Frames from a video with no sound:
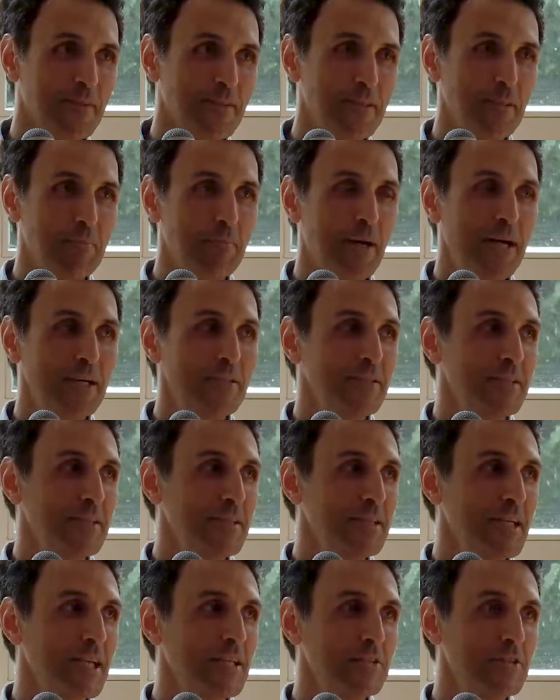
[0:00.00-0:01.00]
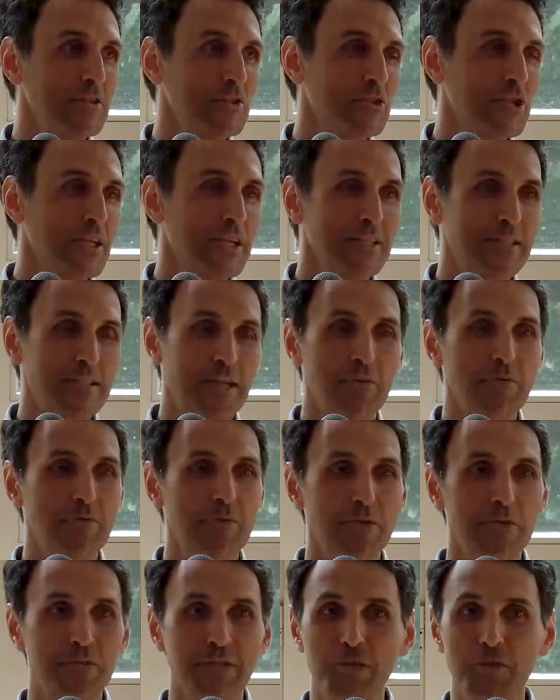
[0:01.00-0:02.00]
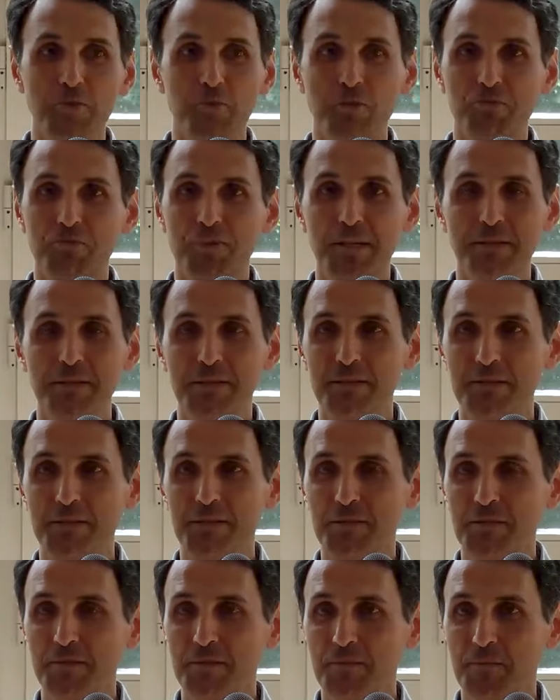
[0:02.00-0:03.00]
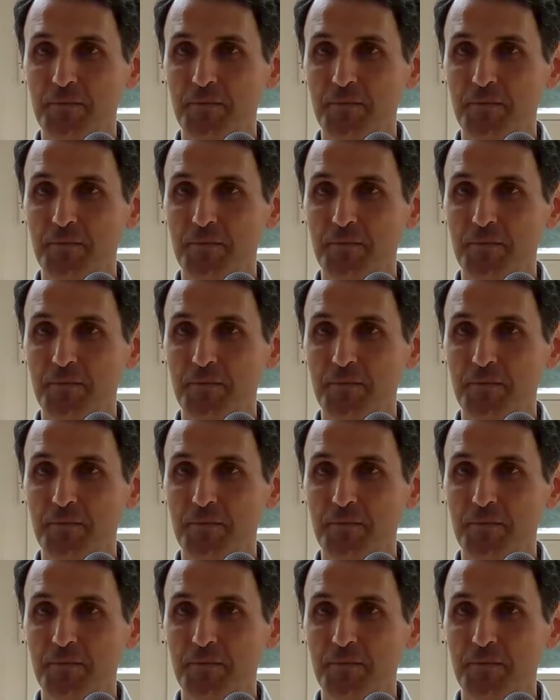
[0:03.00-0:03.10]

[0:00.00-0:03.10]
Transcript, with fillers: The body doesn't chase after sexual fantasies.